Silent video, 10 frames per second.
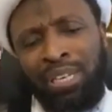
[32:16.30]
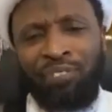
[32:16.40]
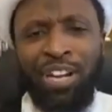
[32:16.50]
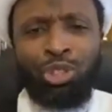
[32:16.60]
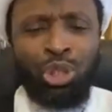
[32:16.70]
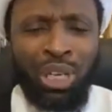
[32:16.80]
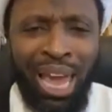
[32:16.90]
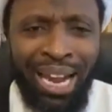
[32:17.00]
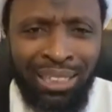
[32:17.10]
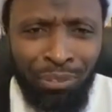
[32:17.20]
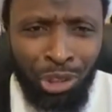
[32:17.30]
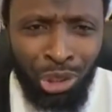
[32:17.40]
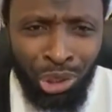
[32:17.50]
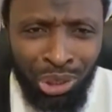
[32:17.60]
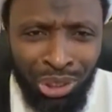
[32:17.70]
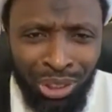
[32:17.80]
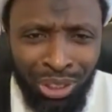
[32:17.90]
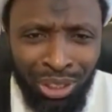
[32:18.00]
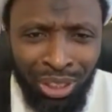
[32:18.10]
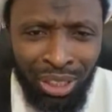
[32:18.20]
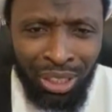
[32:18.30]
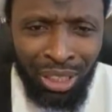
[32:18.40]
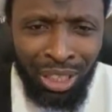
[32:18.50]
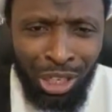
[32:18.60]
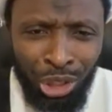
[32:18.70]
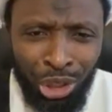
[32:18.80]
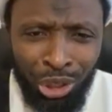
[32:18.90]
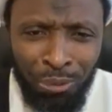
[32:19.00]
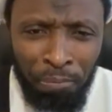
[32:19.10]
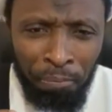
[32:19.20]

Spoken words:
the first social activities is